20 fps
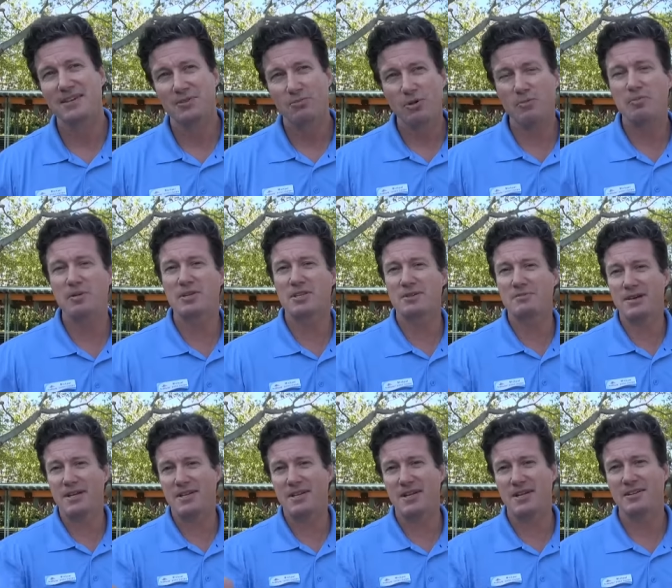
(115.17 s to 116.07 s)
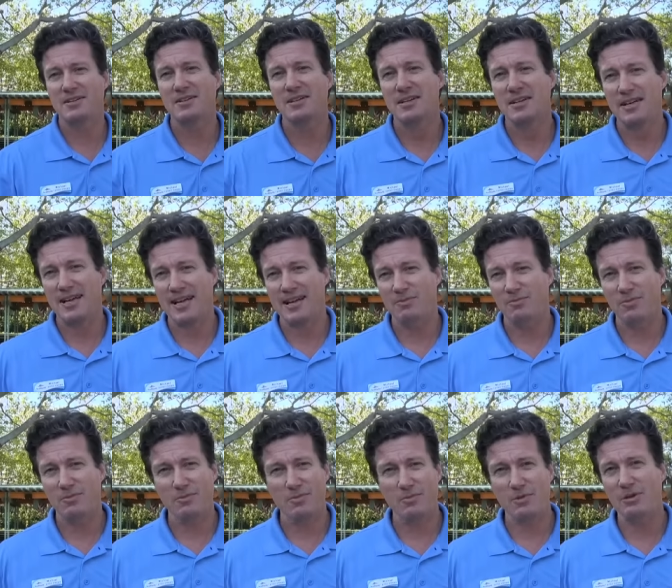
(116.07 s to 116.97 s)
We'll put them in there and
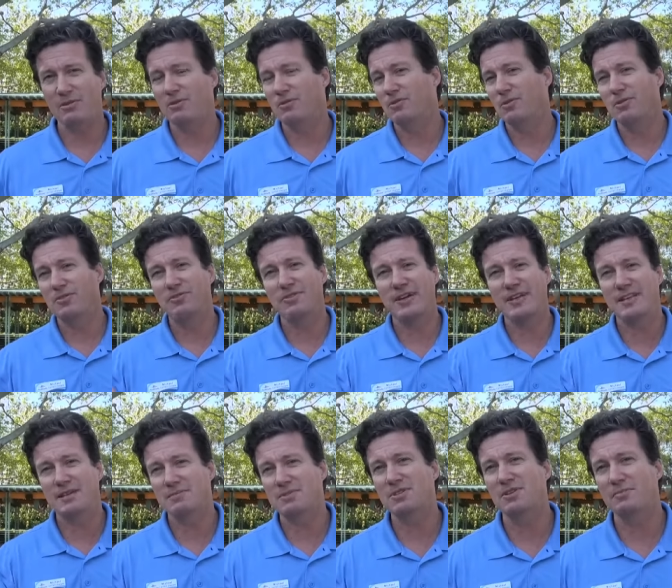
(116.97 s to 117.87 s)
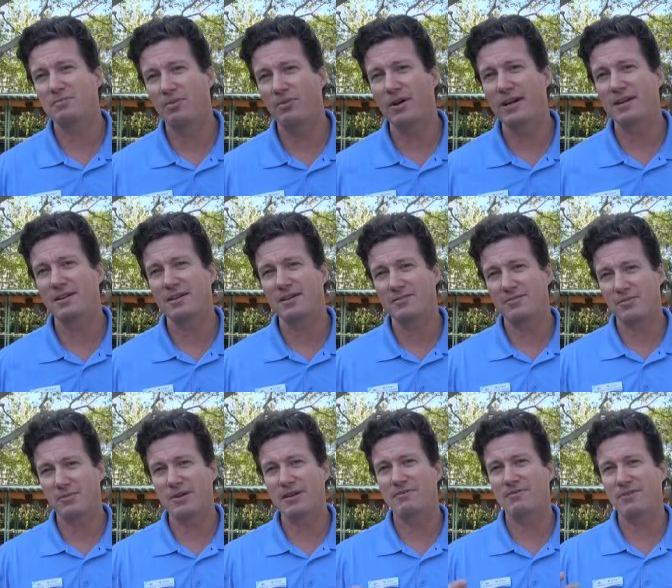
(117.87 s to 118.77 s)
we'll feed them to the point of
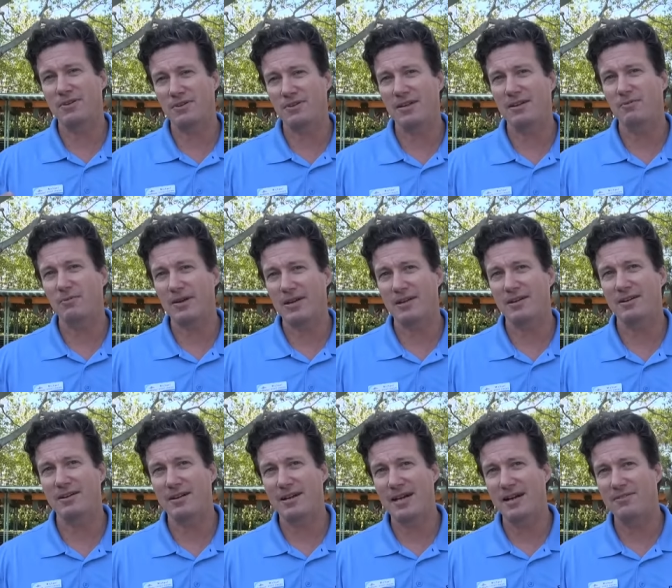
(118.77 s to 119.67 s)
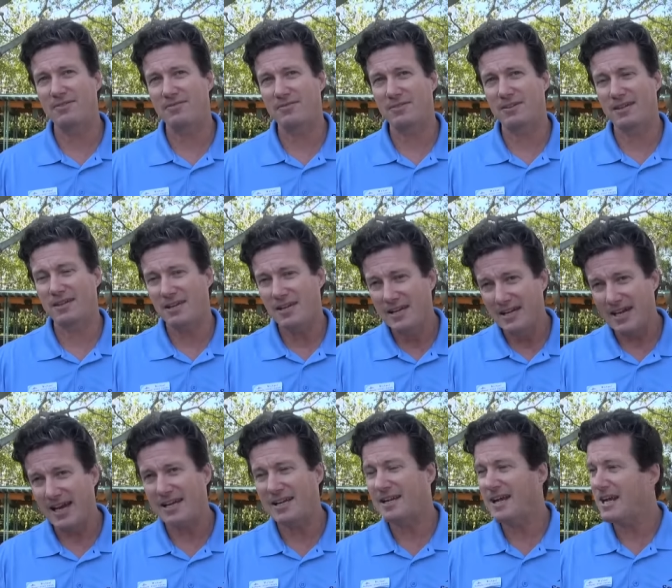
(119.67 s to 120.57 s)
we feel that we have
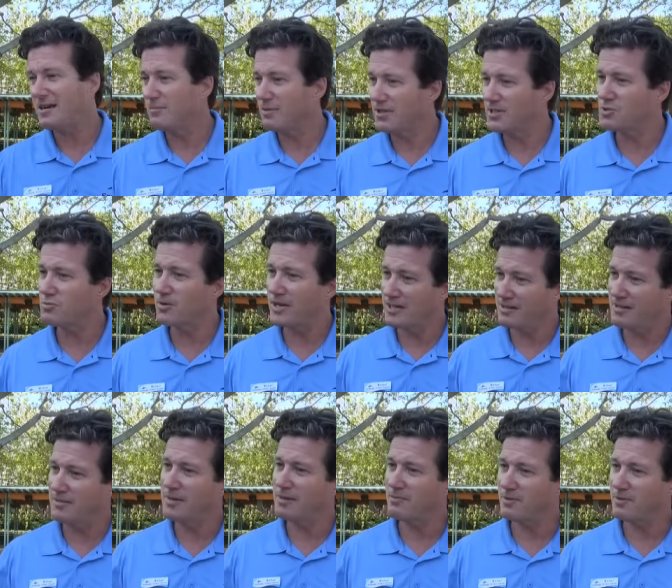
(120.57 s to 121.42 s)
got an animal that's ready to be